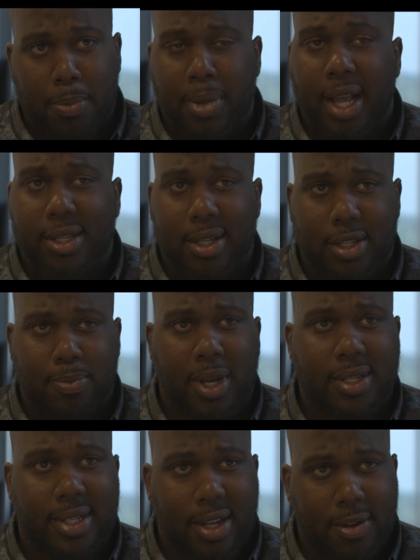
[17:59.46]
with a bachelor's
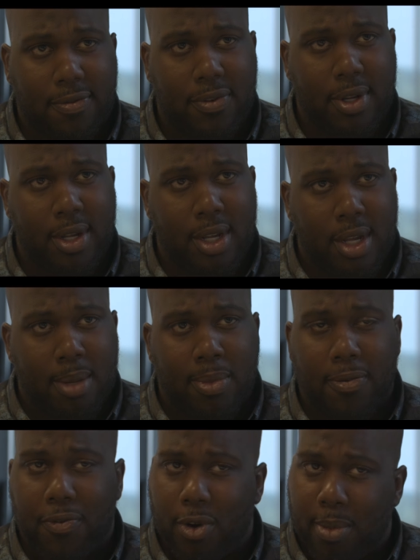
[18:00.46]
myself
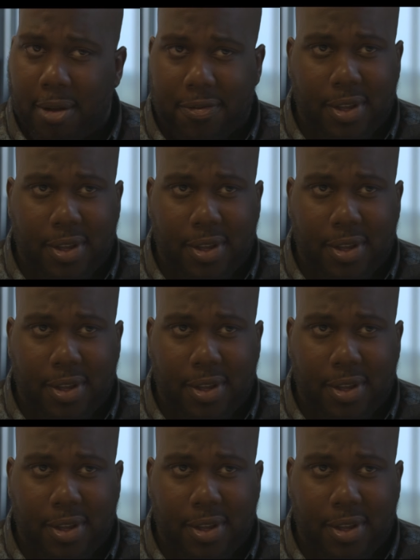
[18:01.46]
before my